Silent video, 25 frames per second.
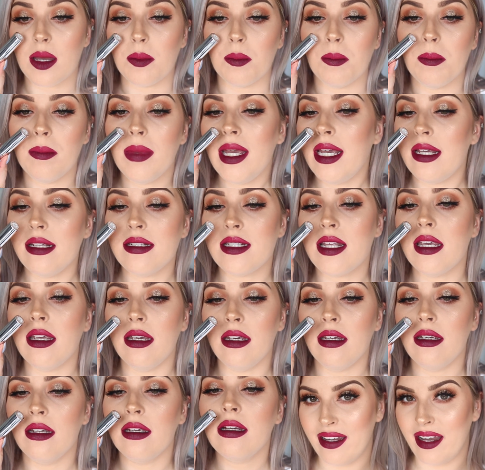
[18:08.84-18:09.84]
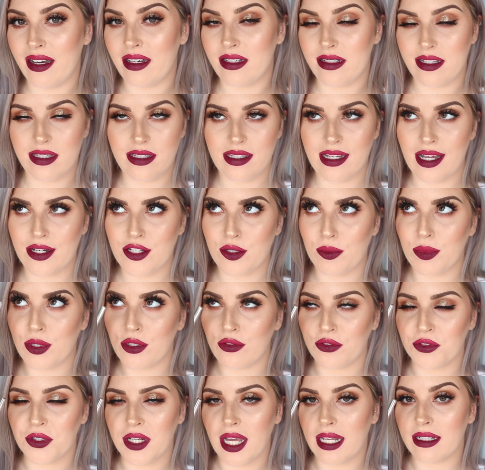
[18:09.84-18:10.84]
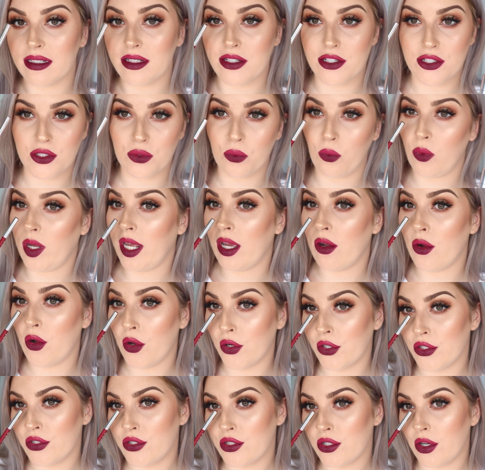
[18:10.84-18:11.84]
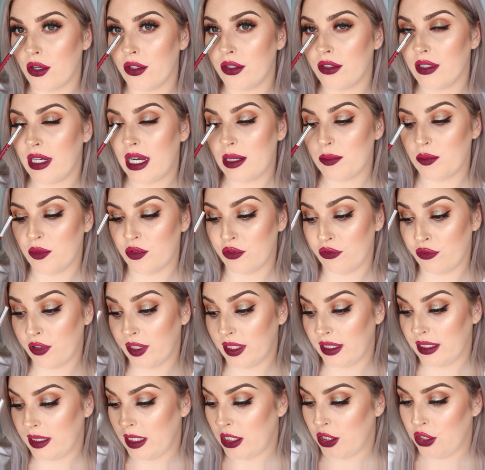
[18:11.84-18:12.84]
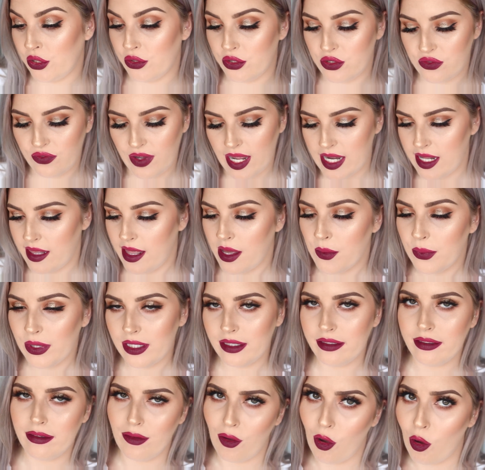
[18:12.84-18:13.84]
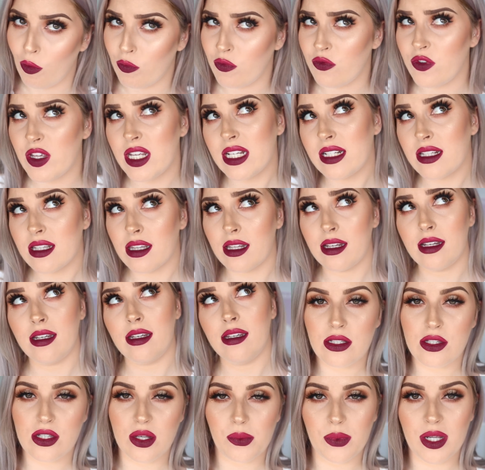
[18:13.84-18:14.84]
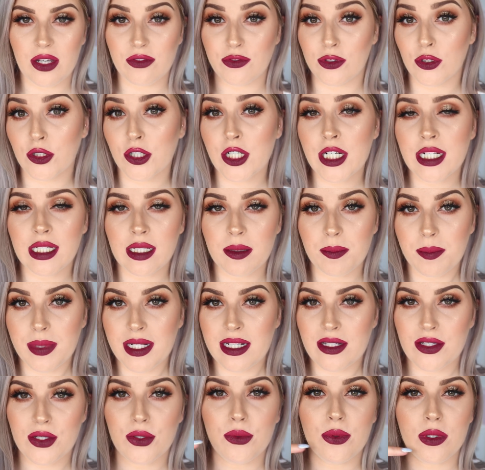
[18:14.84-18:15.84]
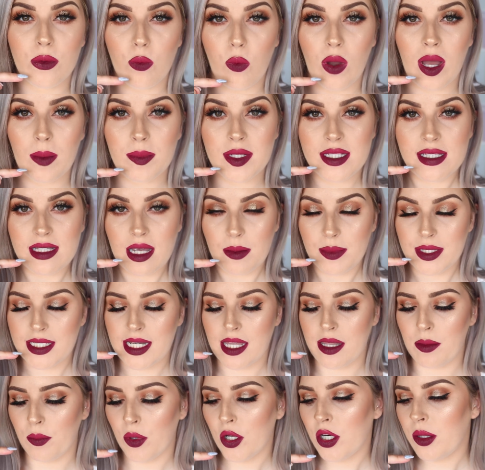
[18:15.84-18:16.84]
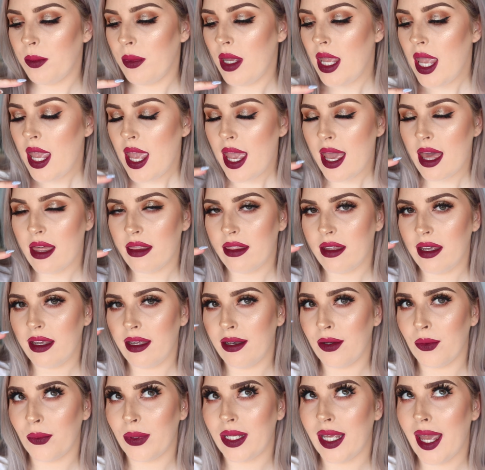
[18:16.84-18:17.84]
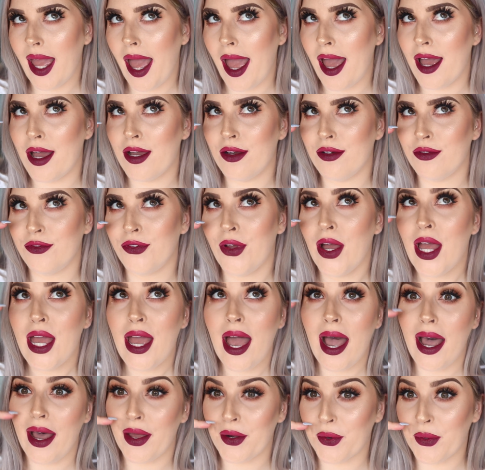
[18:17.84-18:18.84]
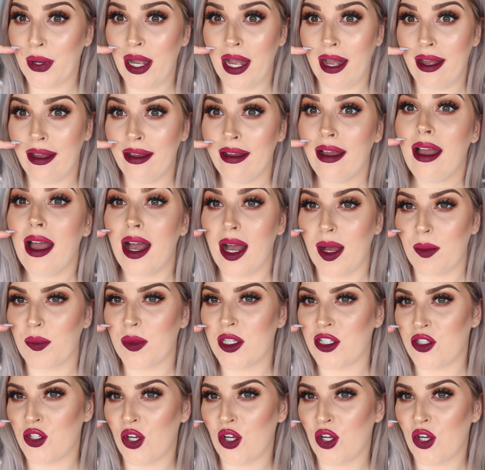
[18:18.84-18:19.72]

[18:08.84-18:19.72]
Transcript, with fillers: amazing and it's such a beautiful color just to wear on its own. I'm really a huge fan of that one, obviously. So we have Lauren lip pencil with Wabi Sabi down the bottom, and then we have Aroha up the